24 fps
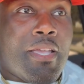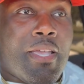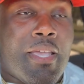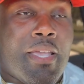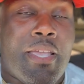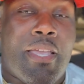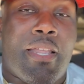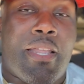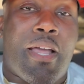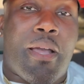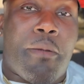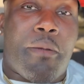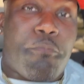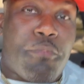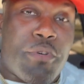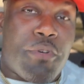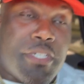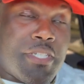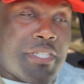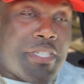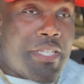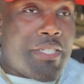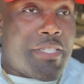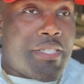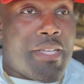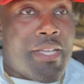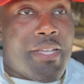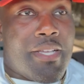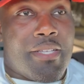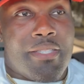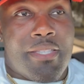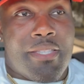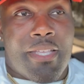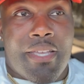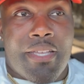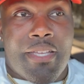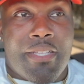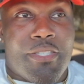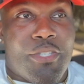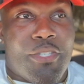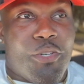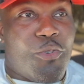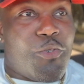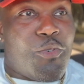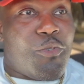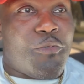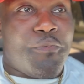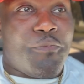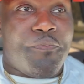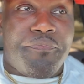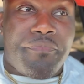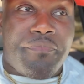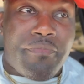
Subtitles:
And I appreciate y'all staying tuned.